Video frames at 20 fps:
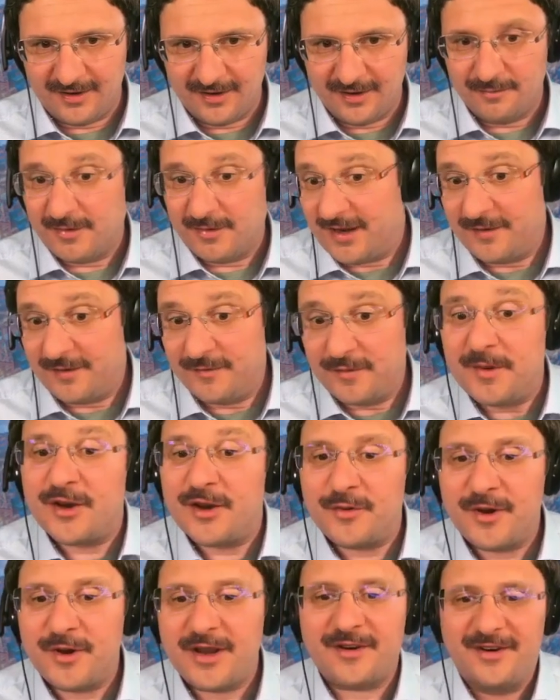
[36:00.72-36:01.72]
might even be
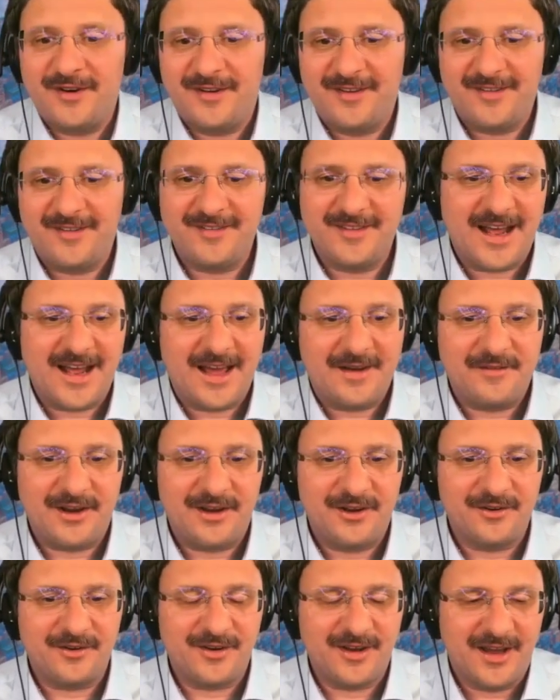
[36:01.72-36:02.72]
quicker than
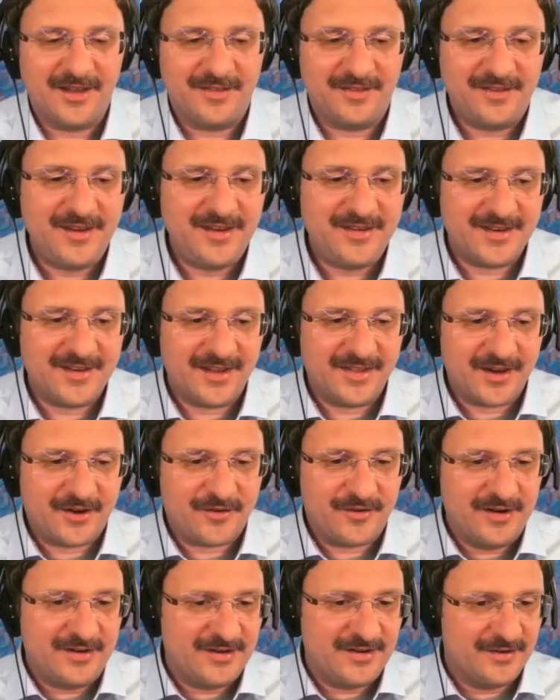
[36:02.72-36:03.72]
having a look at these other
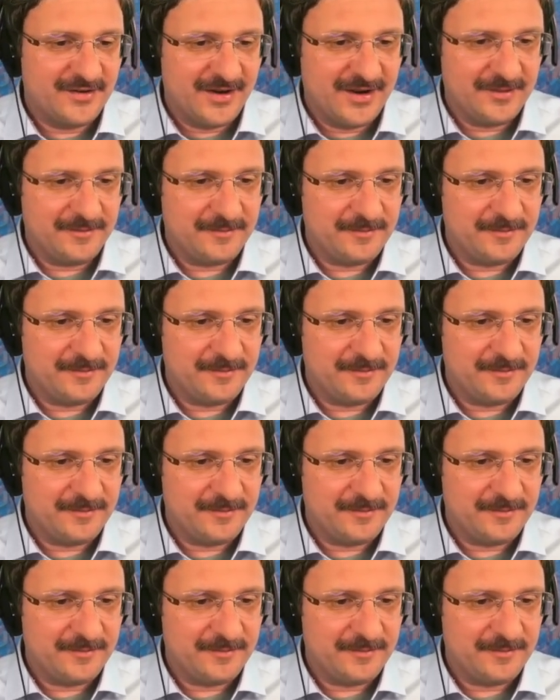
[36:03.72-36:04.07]
criteria.